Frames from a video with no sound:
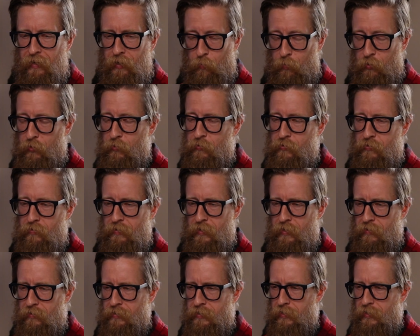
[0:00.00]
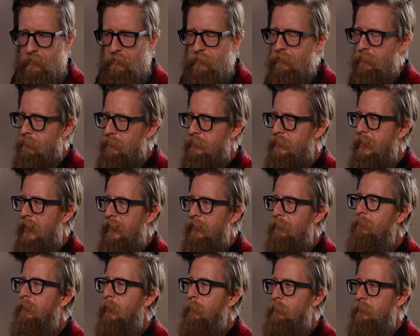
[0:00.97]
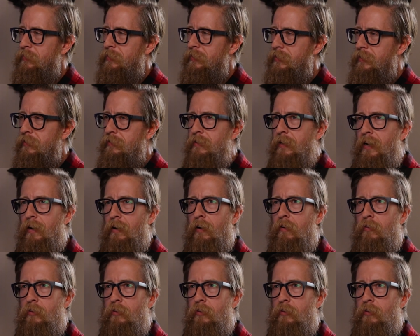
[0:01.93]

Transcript: producer there said, it's 95% how